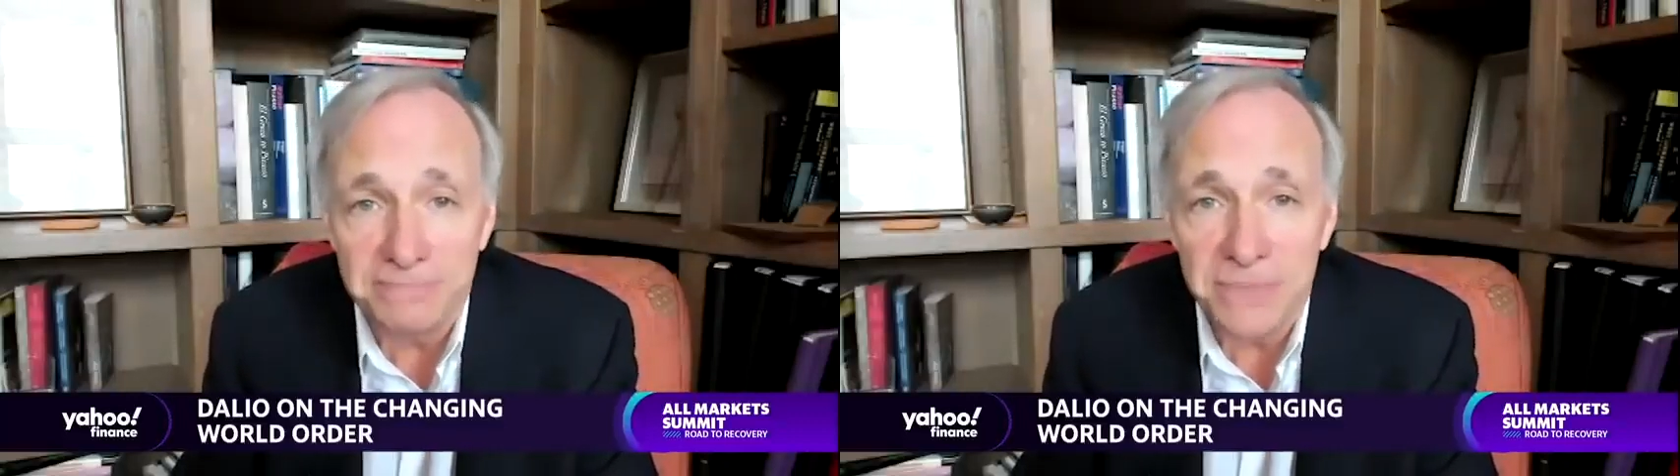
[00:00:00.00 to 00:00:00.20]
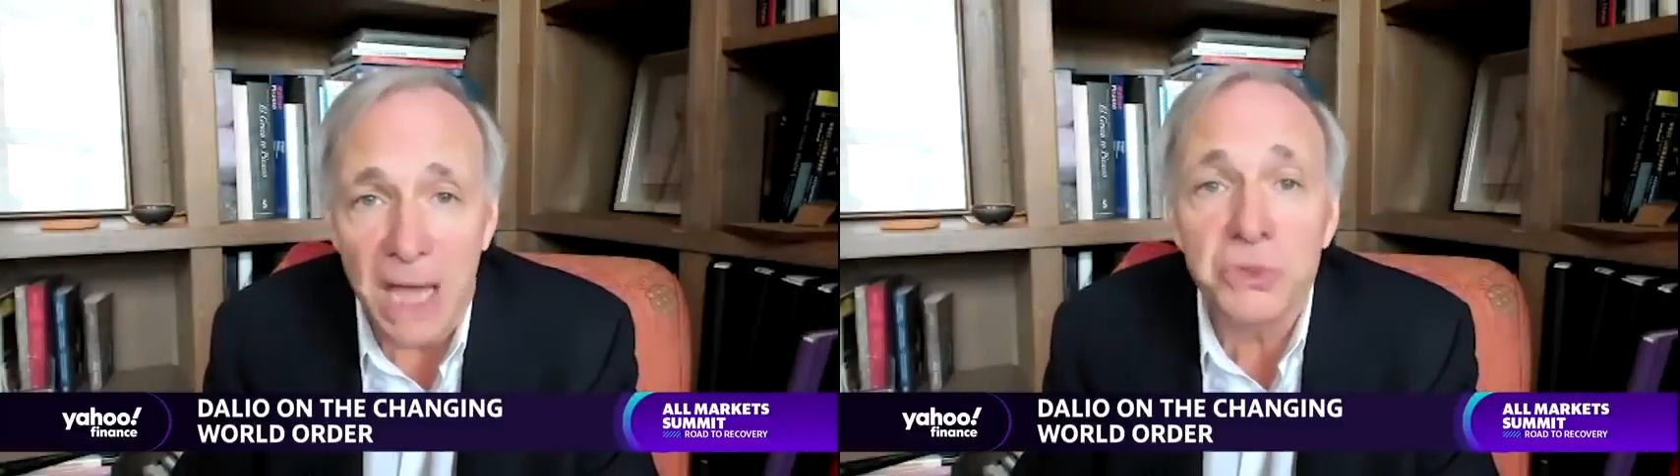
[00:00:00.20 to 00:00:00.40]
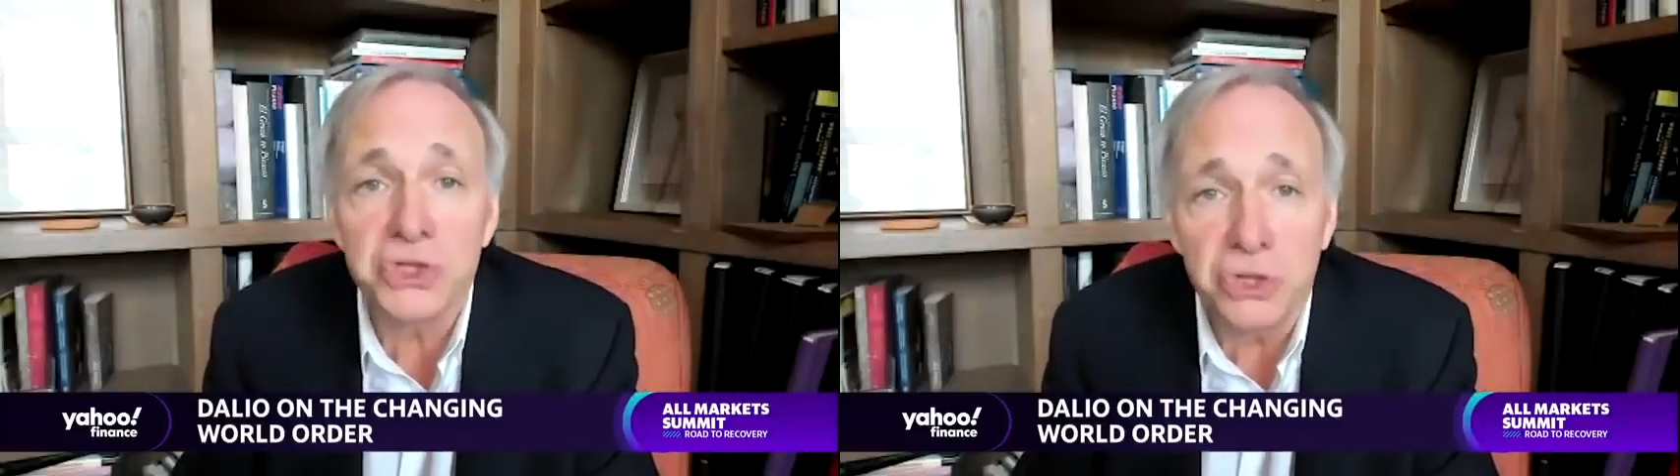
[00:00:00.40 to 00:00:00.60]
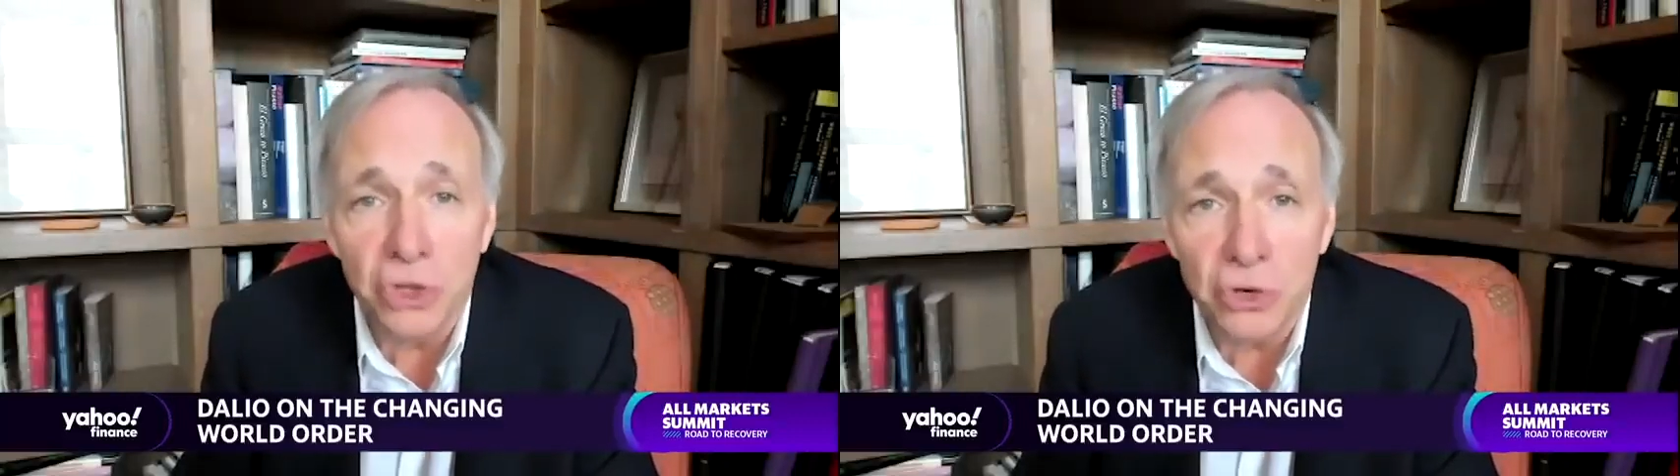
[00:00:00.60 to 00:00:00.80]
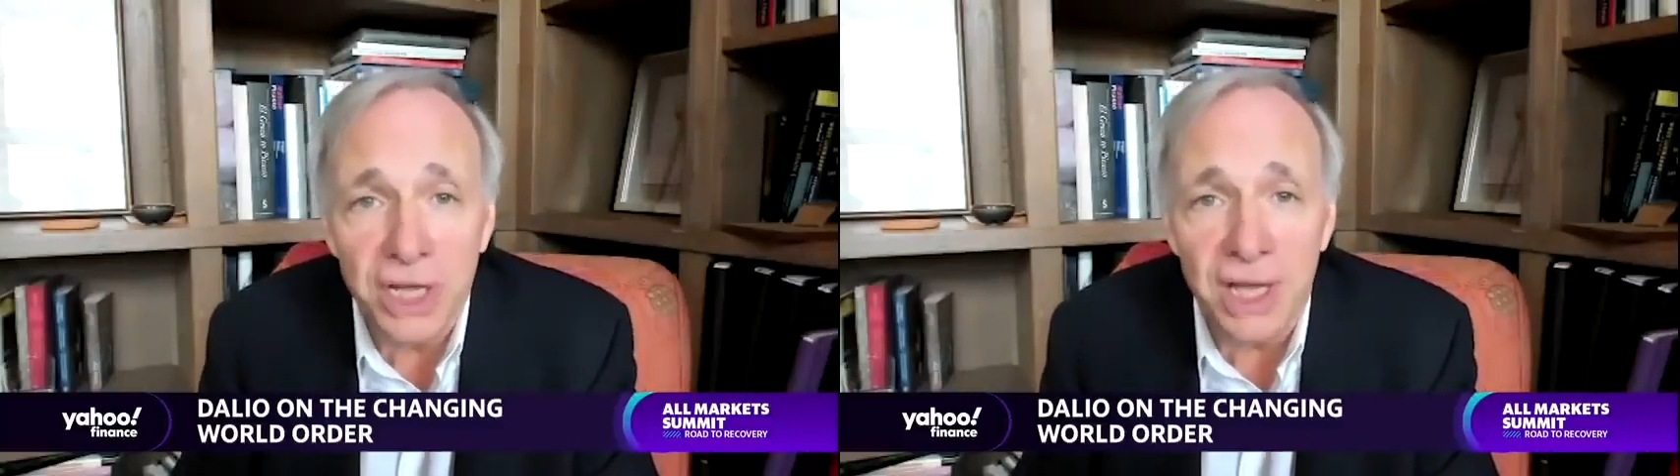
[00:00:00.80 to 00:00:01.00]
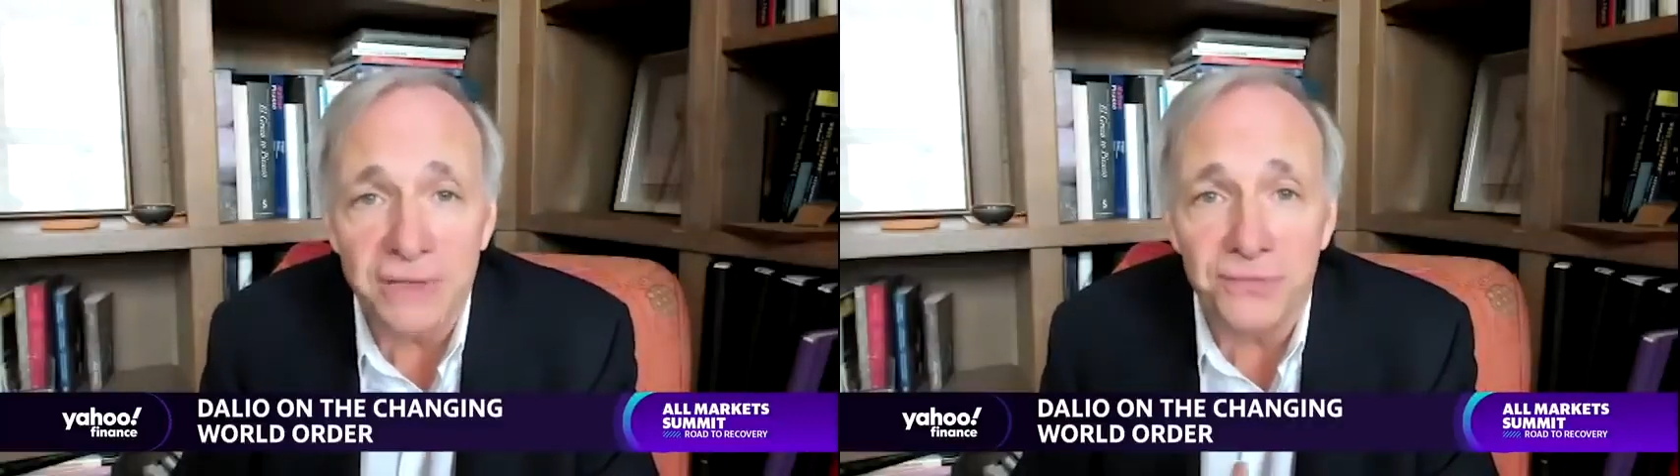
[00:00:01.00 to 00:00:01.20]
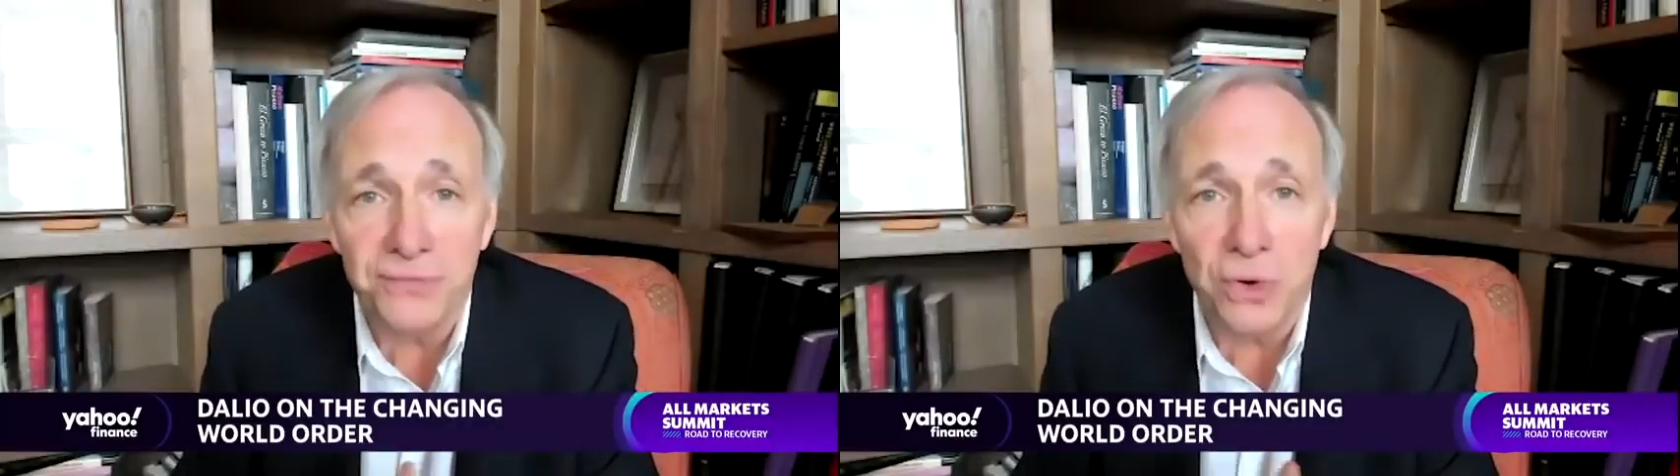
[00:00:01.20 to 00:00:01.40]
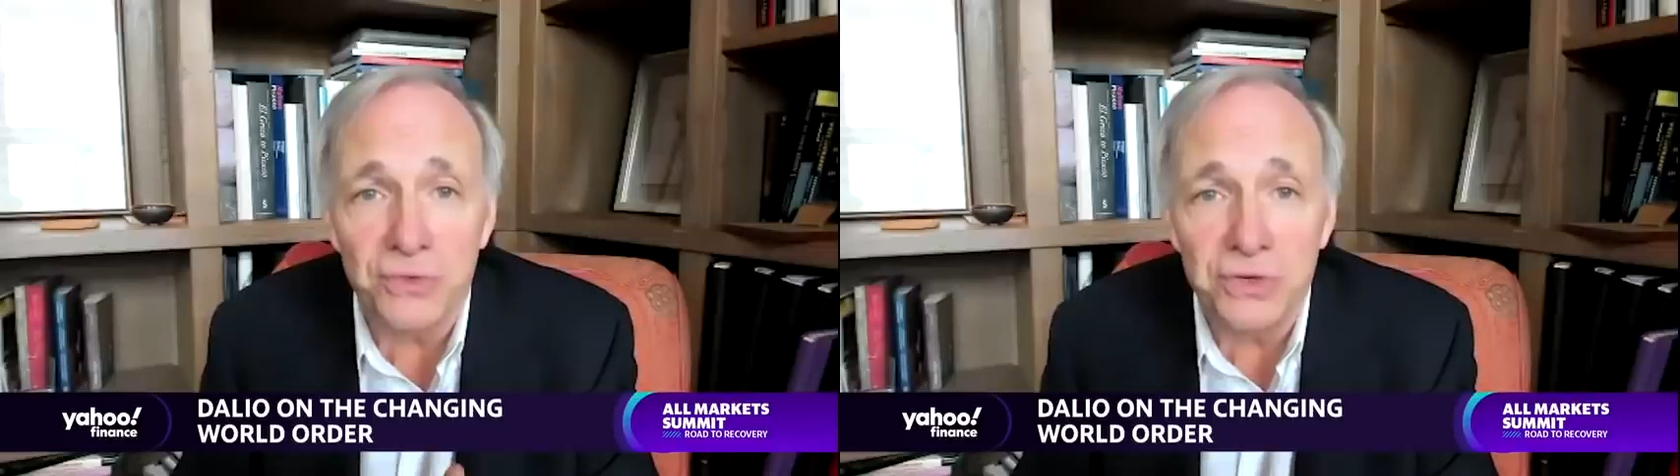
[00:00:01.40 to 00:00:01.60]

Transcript: I was clerking on the floor of